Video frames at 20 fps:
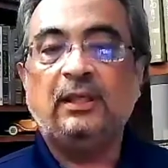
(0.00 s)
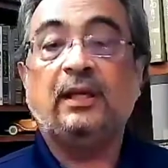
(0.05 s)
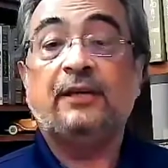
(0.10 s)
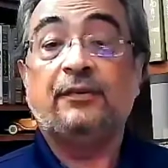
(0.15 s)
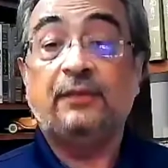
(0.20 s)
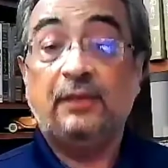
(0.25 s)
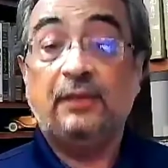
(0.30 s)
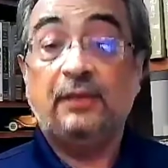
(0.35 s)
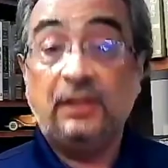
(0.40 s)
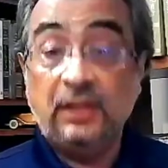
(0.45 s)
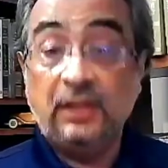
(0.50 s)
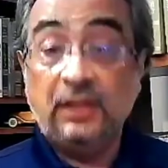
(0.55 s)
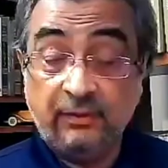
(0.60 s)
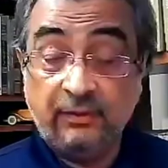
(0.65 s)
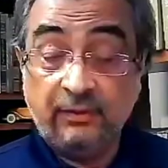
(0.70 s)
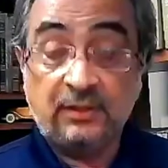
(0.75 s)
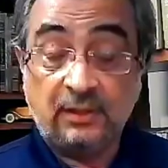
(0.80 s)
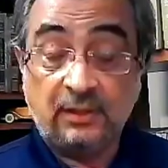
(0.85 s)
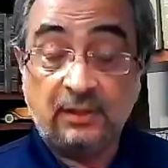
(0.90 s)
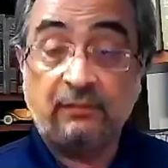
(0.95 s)
relieved
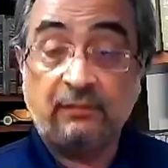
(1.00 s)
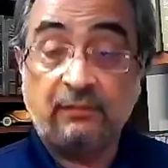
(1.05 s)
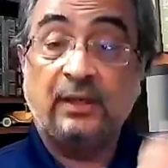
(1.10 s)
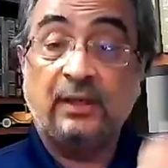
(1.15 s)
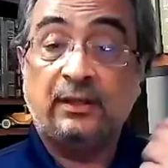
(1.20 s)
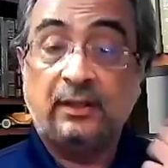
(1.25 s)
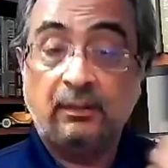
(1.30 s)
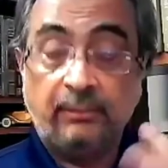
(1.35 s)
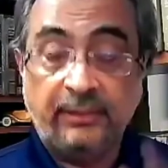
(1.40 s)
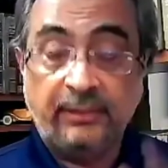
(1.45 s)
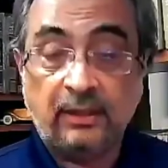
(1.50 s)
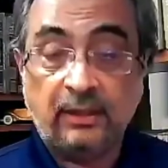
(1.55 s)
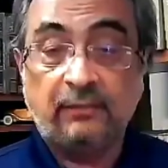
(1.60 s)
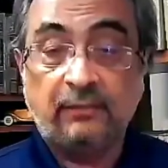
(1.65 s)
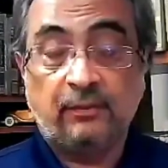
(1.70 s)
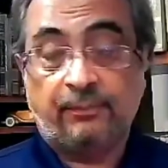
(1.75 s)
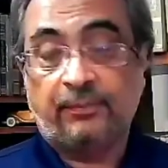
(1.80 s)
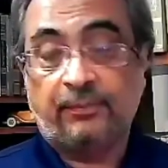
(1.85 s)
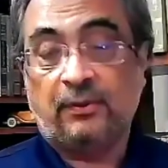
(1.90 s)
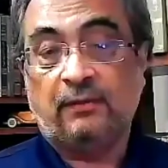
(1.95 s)
himself under the bed of
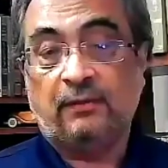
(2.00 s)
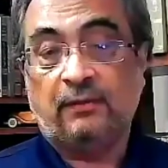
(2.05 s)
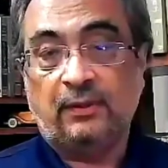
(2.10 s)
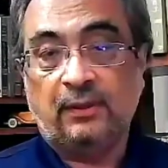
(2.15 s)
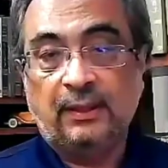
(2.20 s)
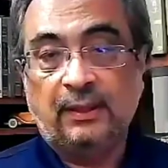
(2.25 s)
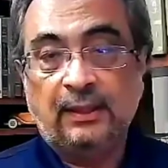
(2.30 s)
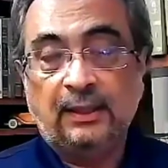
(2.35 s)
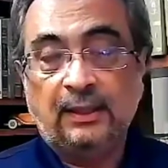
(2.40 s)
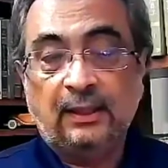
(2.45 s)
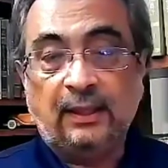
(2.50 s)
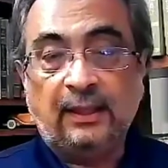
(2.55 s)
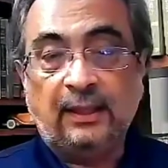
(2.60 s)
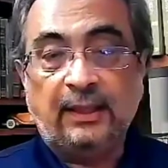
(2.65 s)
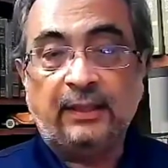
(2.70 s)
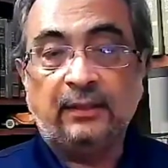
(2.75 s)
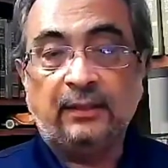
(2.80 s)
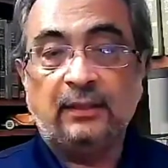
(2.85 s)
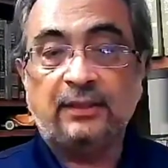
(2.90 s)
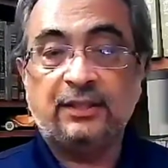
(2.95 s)
the Prophet,
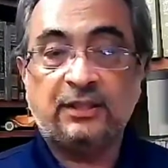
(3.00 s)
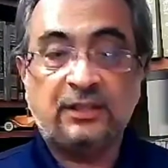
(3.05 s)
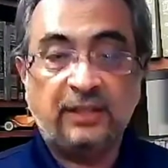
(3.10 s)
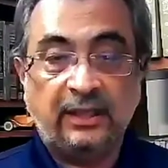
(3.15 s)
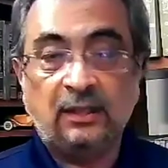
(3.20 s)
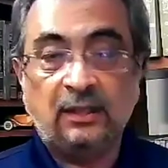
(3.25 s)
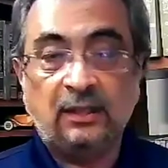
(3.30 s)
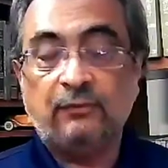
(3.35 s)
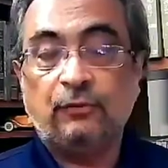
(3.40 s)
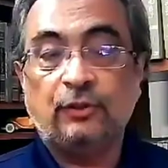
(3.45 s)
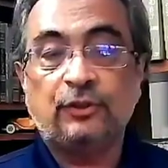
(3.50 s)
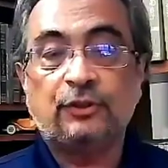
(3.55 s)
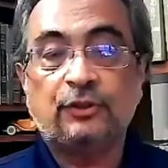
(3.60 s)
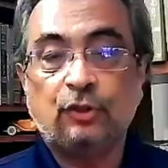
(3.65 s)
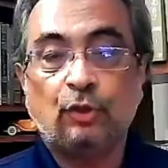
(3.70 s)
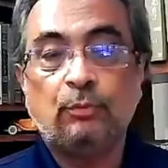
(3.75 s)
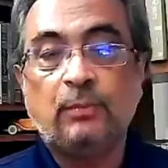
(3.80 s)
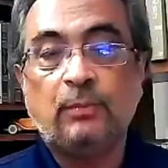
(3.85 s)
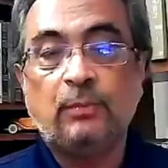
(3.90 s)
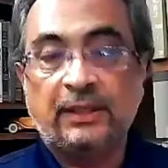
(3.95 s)
and the stink was
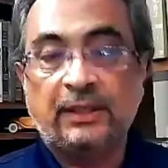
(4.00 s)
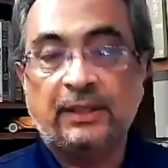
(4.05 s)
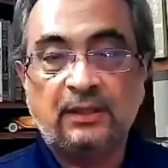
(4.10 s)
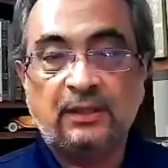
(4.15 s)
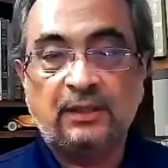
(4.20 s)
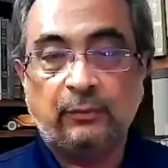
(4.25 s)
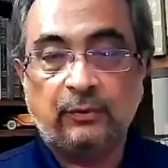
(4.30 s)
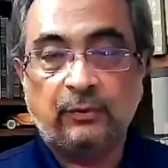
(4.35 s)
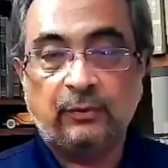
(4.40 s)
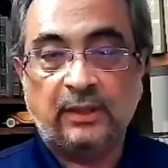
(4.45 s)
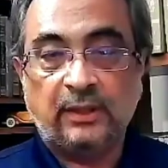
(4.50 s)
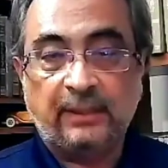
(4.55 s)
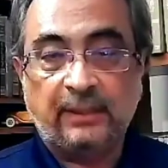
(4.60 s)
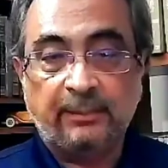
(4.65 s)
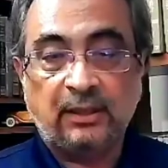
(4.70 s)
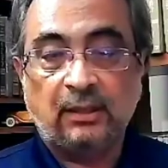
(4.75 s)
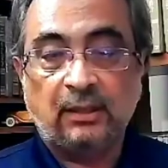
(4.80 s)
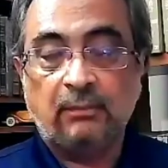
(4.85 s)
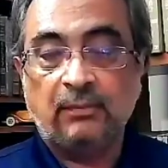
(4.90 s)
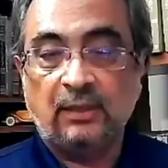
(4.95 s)
so much that it had
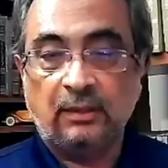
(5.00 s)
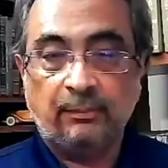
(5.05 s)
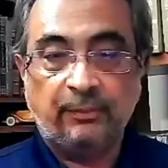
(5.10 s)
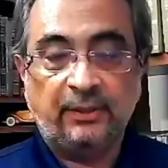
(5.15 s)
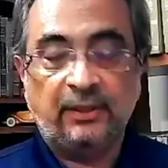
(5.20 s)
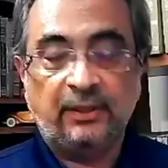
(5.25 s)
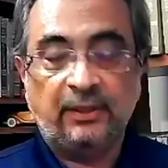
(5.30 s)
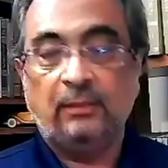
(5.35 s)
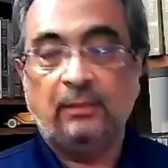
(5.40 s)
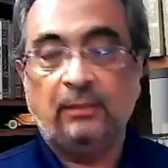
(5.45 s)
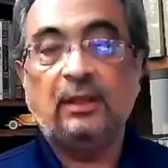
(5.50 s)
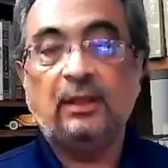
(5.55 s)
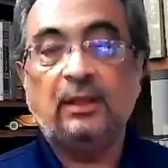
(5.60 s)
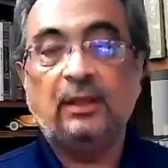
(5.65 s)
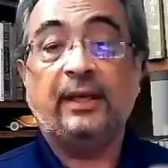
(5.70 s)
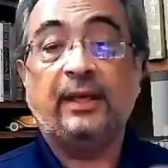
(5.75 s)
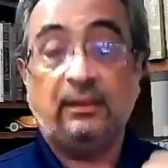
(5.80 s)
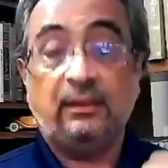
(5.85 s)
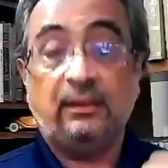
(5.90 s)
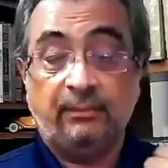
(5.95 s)
become unbearable.
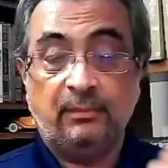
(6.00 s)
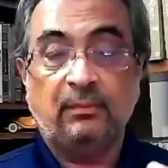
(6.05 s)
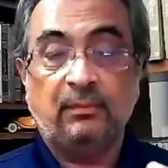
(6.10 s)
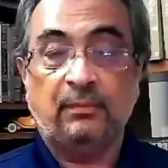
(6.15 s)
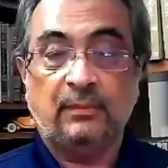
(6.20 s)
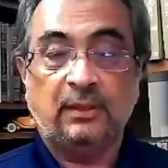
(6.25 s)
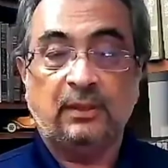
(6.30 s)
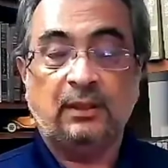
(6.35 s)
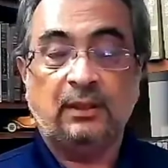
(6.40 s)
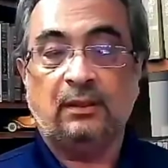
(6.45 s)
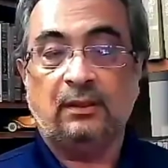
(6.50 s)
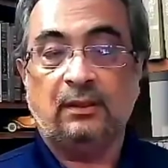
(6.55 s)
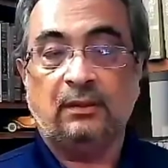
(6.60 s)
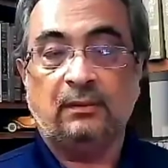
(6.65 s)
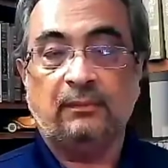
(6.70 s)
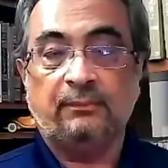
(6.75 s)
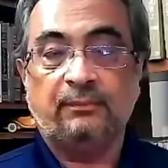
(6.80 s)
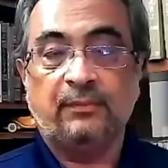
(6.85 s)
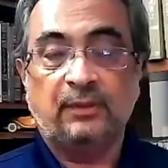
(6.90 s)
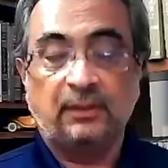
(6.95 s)
And
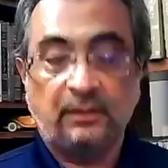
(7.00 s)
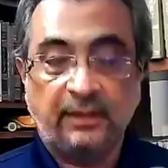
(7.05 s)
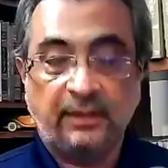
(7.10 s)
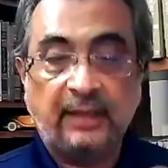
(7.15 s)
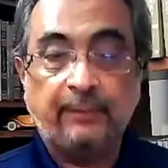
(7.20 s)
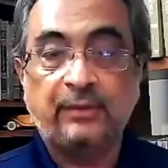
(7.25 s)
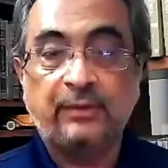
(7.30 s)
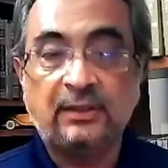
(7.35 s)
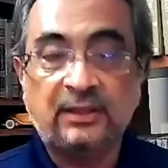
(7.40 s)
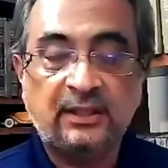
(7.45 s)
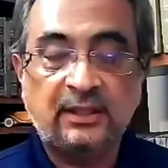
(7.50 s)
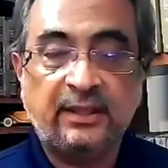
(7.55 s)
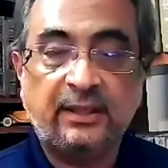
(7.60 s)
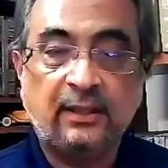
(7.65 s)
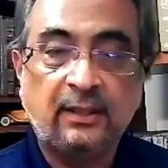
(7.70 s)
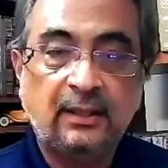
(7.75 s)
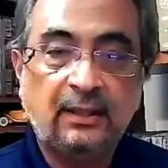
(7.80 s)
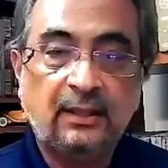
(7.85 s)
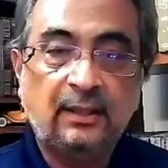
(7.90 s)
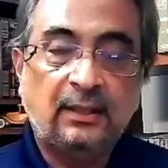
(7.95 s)
Gabriel
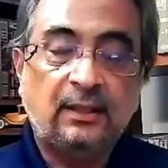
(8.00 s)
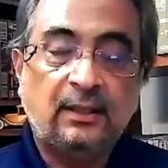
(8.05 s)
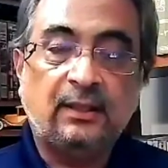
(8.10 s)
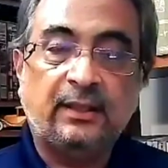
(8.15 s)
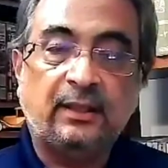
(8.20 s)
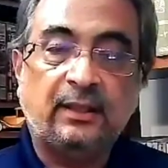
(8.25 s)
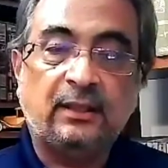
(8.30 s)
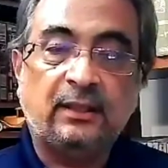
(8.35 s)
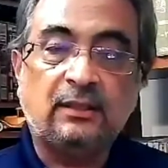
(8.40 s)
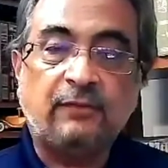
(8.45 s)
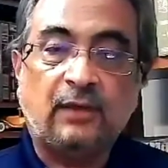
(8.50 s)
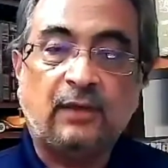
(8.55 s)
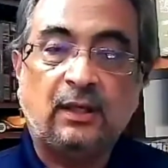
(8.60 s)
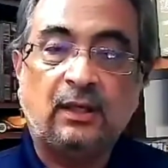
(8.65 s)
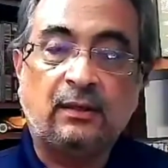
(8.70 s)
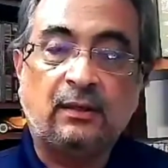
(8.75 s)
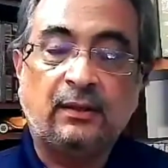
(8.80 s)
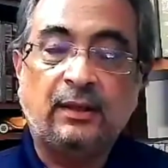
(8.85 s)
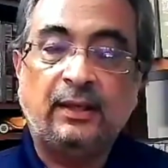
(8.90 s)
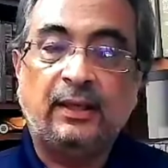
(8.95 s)
said that as
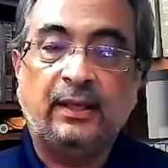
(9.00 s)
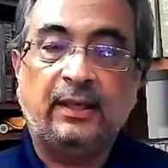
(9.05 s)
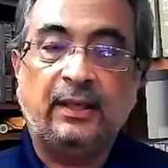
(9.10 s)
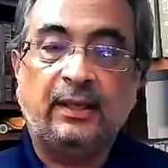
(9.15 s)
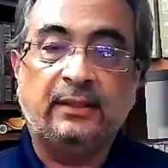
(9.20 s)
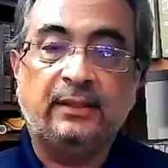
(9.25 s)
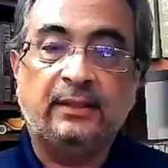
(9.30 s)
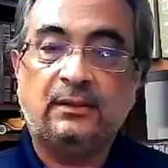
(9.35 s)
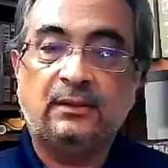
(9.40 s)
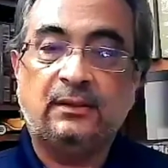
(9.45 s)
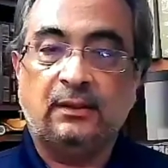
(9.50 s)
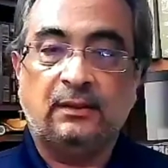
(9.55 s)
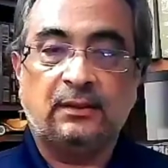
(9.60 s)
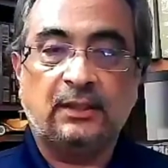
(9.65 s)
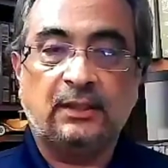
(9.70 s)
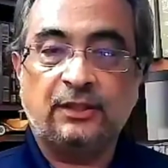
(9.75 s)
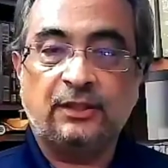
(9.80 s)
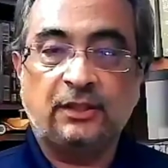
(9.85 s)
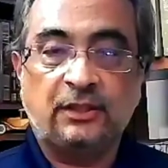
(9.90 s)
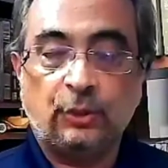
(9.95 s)
far as
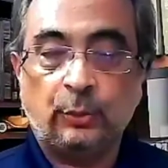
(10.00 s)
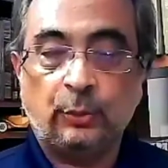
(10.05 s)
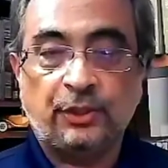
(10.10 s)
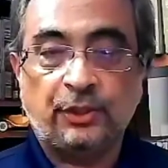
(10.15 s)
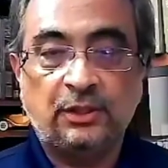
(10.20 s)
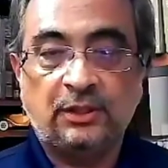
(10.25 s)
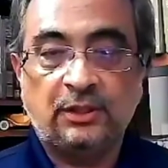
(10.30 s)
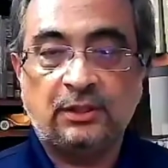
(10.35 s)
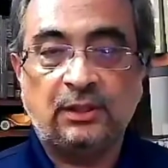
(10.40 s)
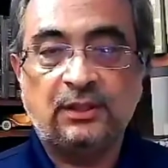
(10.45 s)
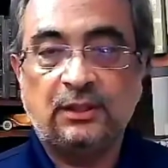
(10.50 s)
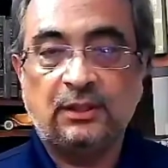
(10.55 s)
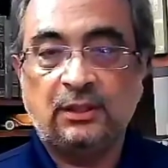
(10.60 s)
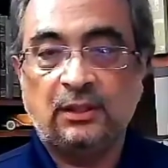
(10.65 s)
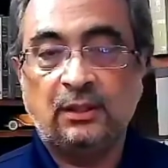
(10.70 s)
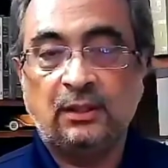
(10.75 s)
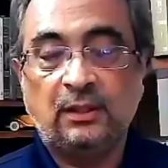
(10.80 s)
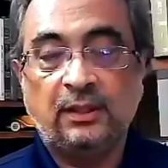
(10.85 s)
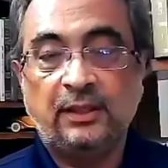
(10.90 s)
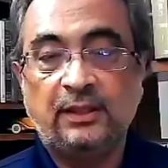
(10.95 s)
such a situation is
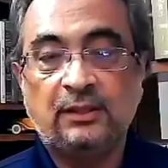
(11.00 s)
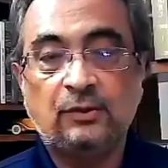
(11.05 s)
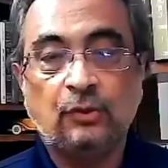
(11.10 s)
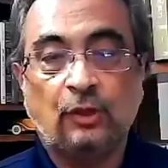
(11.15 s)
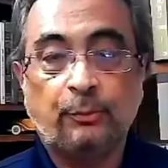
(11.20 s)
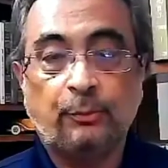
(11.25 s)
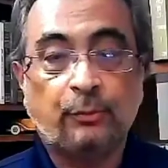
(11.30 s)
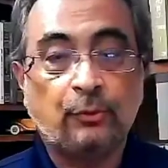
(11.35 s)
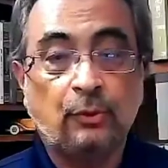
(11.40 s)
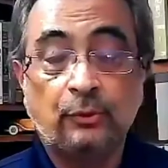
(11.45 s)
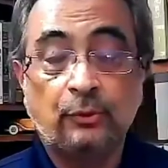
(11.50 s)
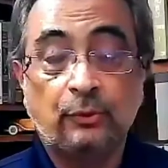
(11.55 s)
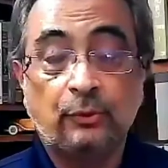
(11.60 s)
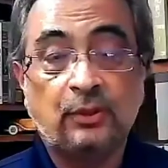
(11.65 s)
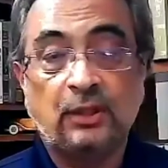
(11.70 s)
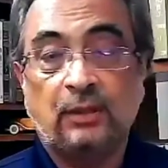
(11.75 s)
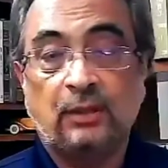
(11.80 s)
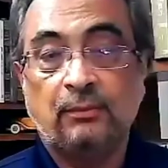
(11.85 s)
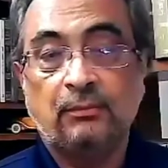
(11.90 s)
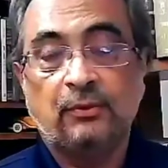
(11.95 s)
concerned, he is not prone to
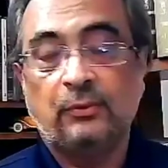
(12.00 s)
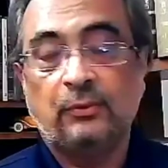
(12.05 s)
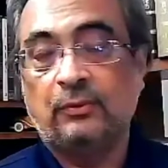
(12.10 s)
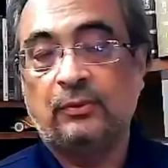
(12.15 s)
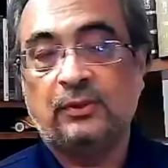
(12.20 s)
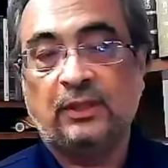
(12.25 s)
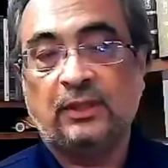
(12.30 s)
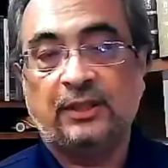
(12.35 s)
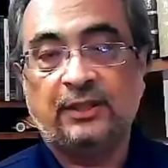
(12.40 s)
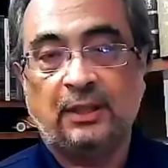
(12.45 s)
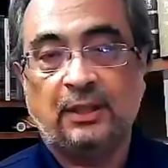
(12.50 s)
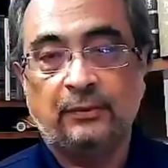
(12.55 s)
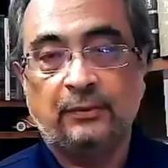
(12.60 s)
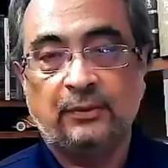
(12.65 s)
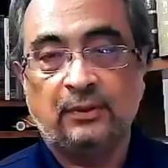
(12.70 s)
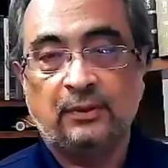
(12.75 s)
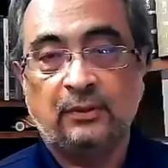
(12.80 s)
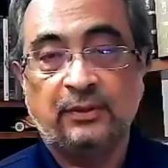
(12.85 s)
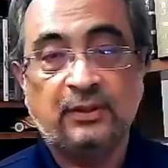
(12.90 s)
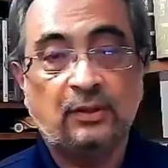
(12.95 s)
come into such
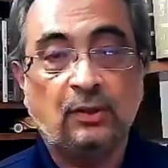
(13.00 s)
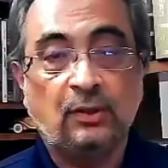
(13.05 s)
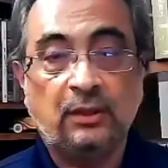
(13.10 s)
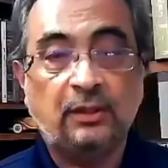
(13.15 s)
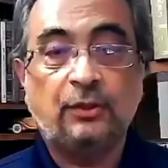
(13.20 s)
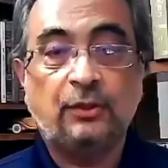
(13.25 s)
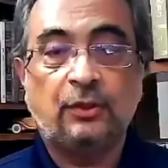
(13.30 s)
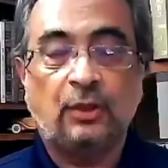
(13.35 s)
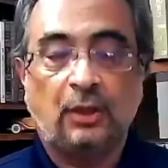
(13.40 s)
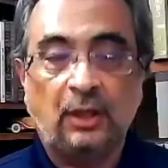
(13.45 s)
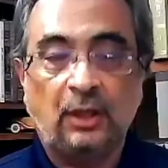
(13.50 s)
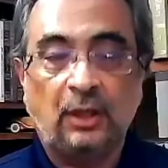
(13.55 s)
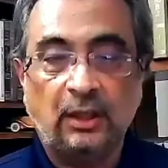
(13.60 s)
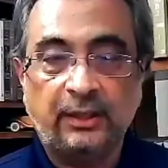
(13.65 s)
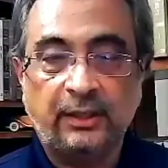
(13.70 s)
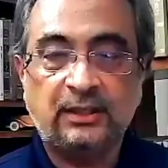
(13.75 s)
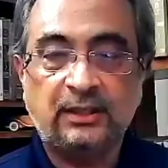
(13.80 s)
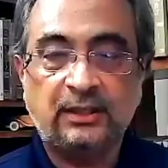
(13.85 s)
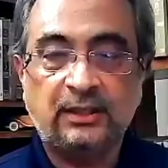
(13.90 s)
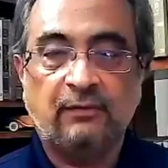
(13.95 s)
houses. So it's not the dog
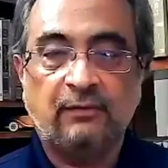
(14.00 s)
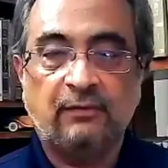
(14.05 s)
itself,